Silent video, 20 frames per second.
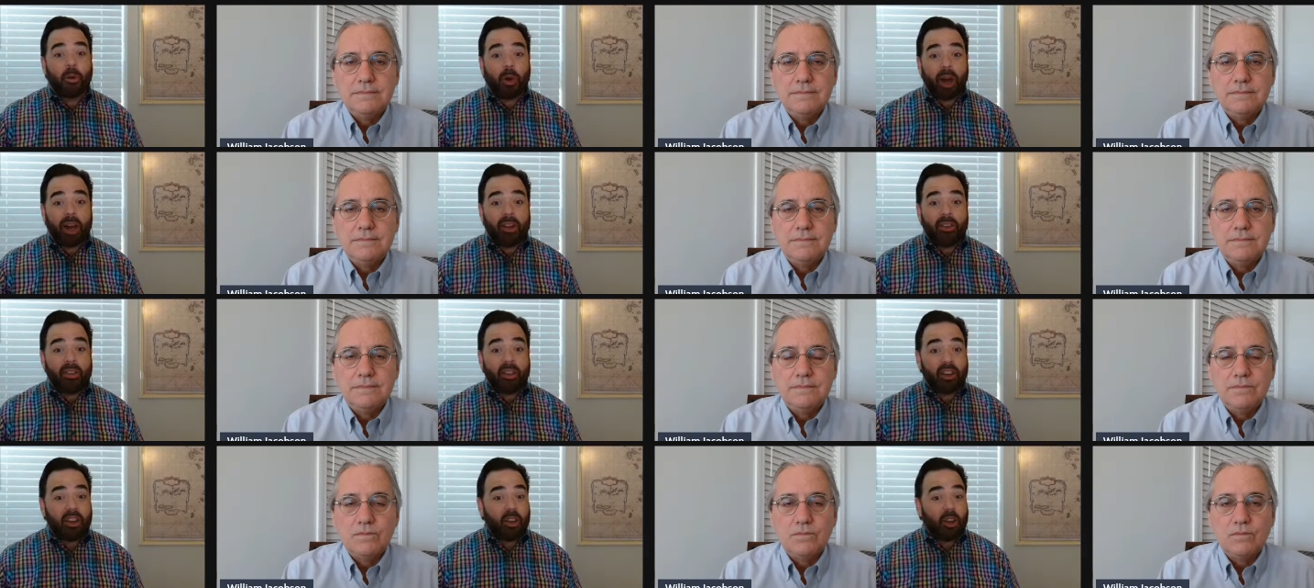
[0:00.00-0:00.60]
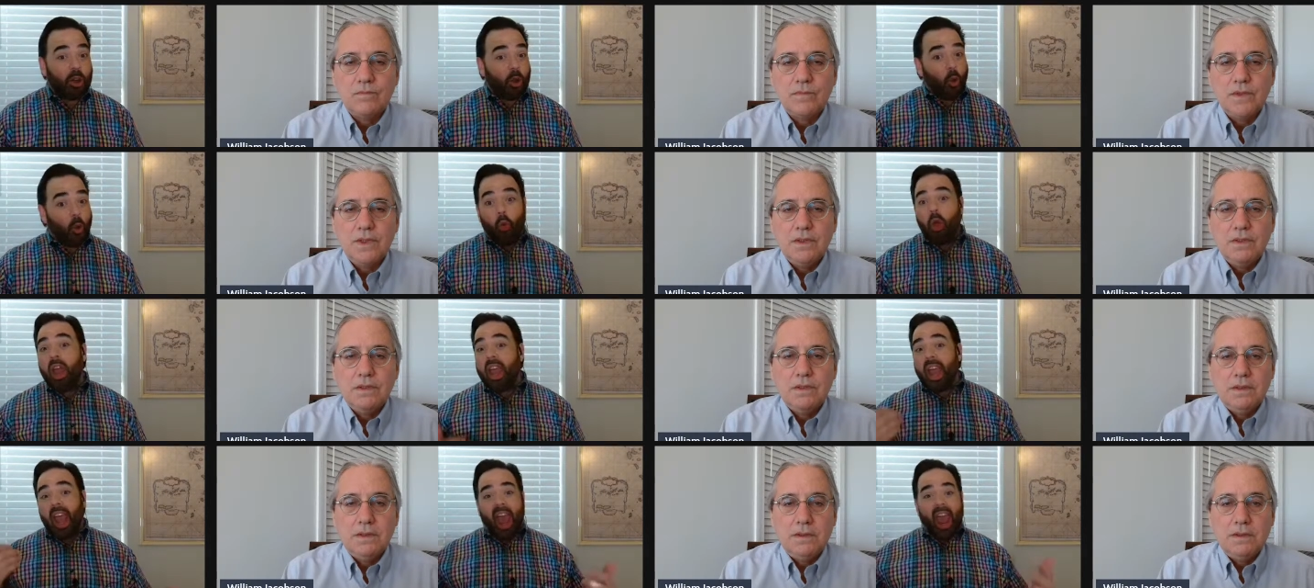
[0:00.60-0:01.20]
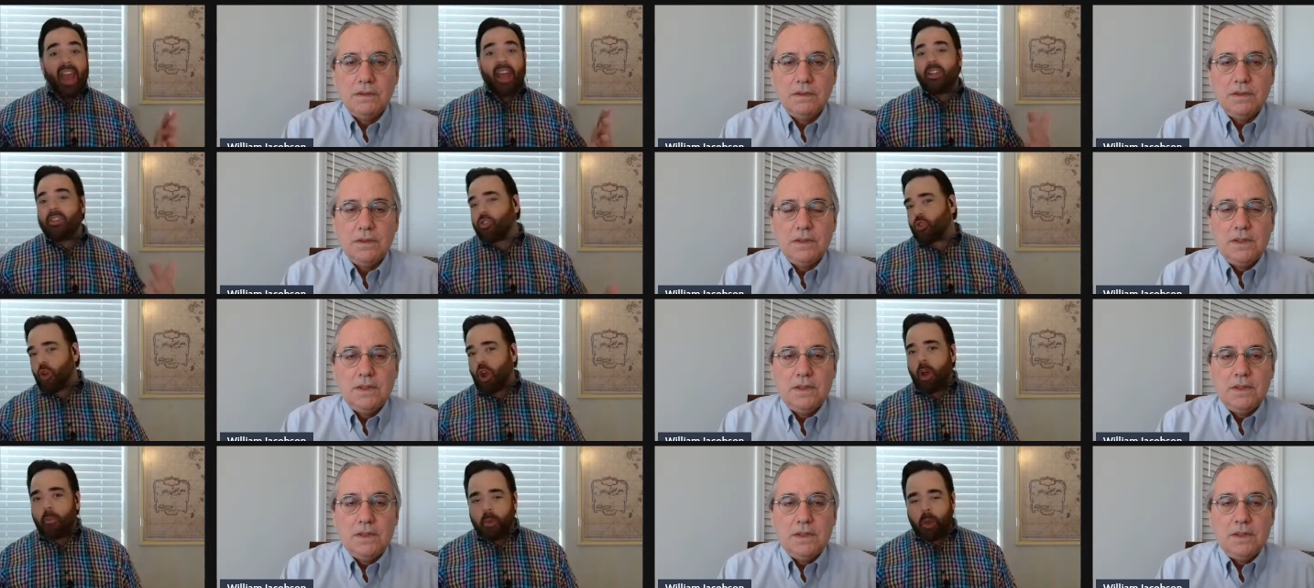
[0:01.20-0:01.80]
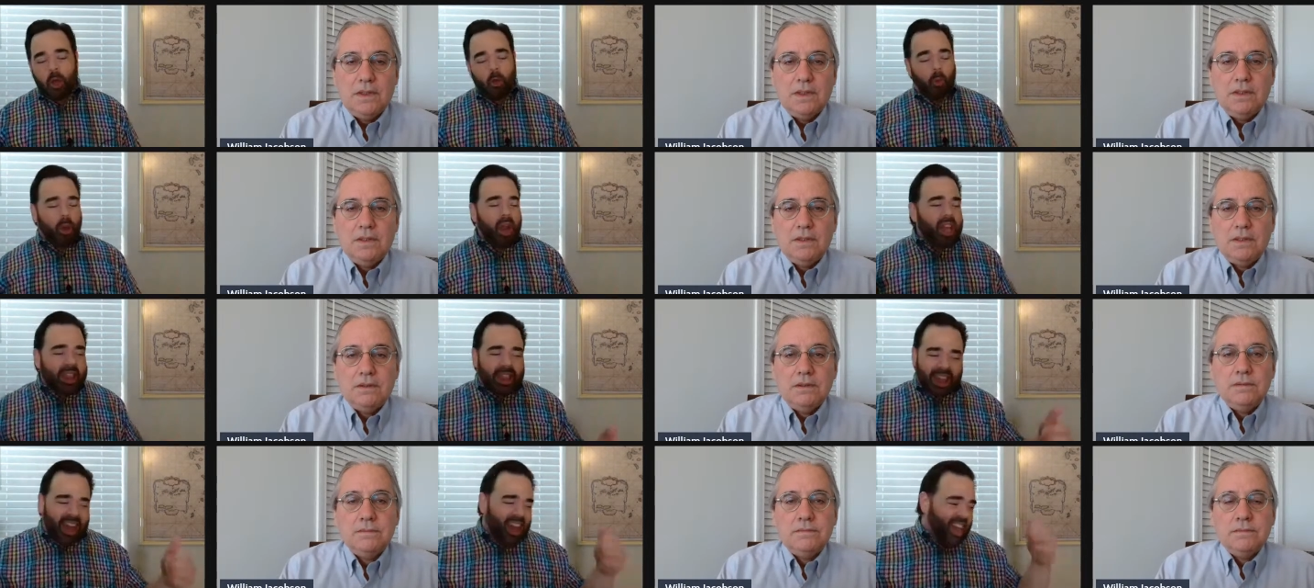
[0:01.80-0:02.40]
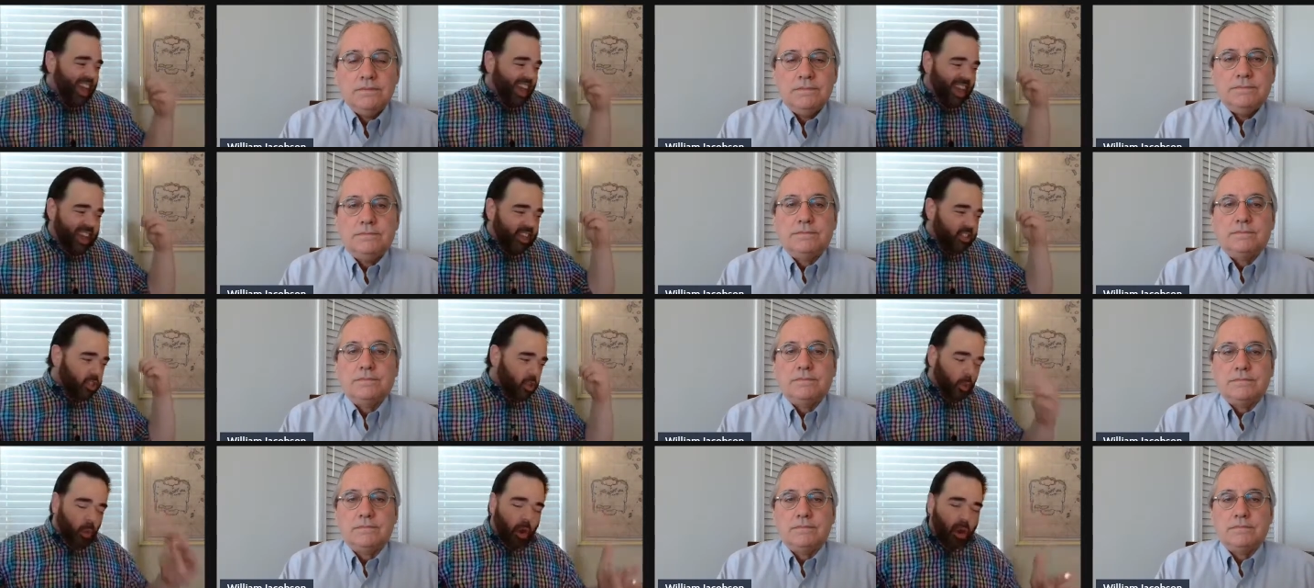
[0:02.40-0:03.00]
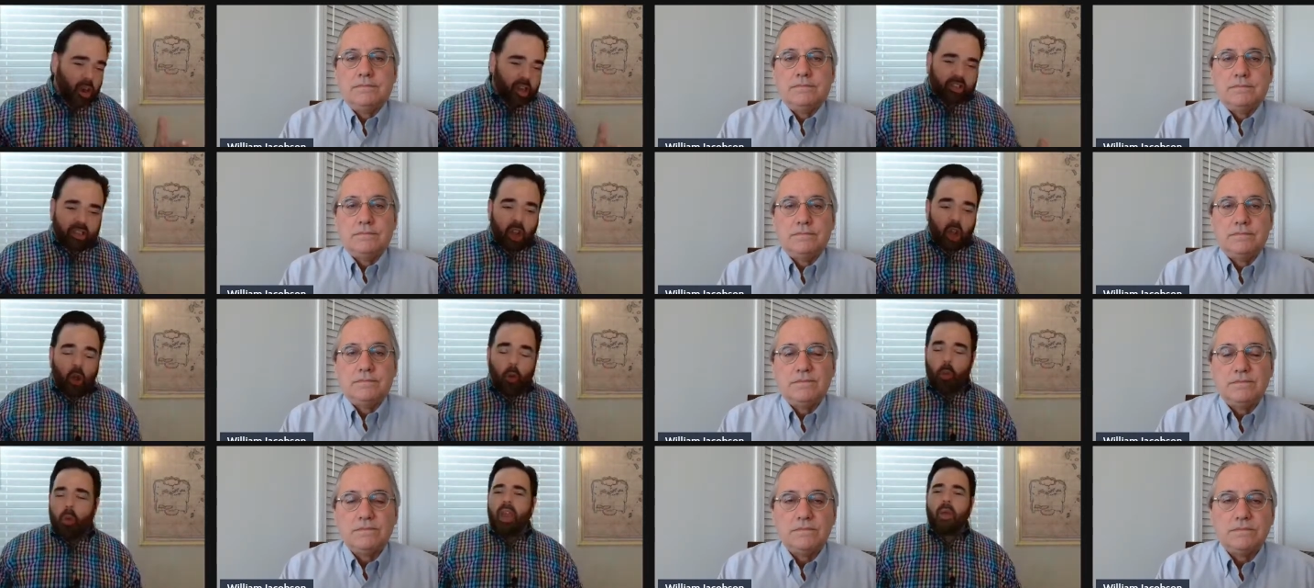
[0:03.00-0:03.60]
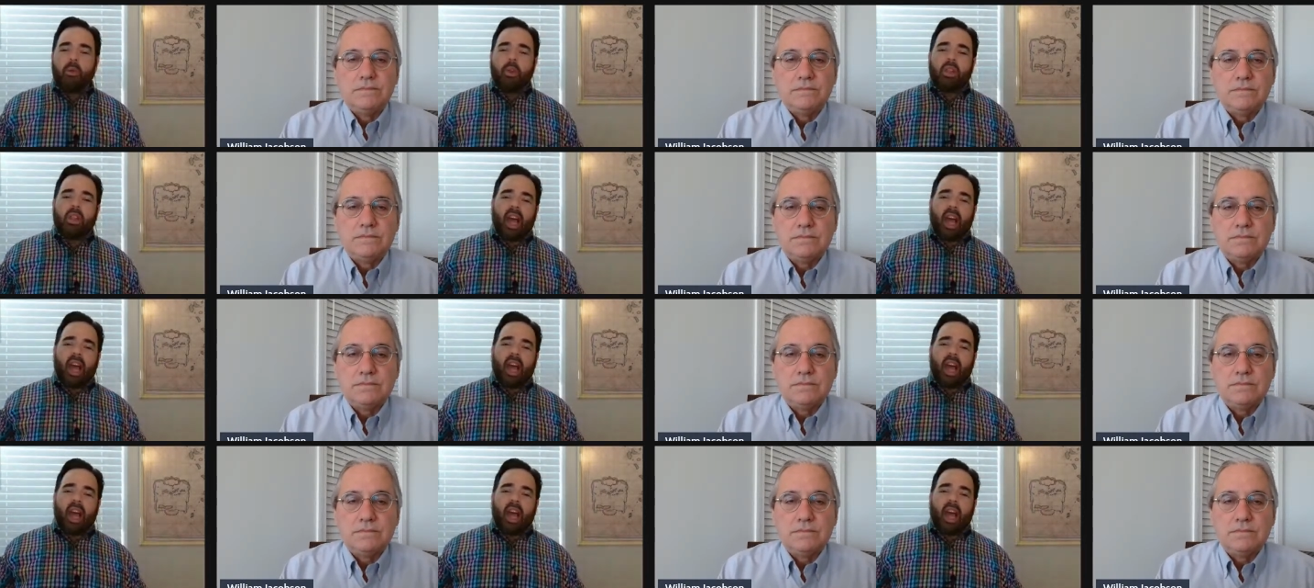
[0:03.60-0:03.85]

Speaker 1: what? We hate Trump. We think he's the worst. We would